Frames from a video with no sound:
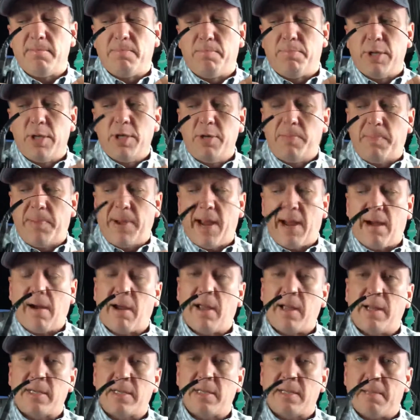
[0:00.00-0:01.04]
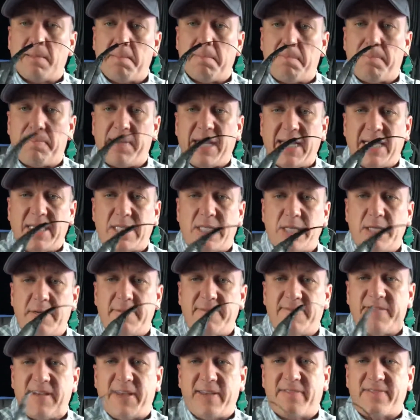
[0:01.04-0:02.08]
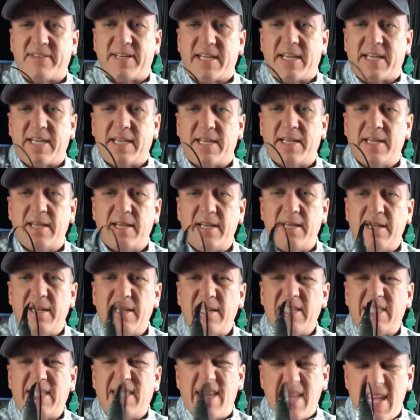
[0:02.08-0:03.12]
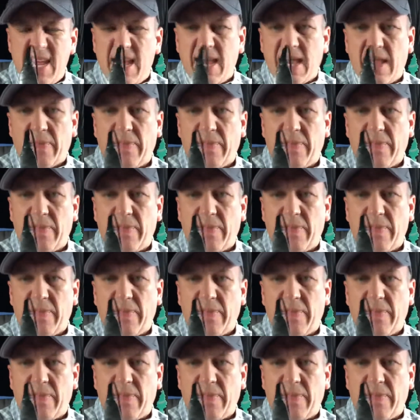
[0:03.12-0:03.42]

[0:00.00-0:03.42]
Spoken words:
Blue Parrott B250-XT,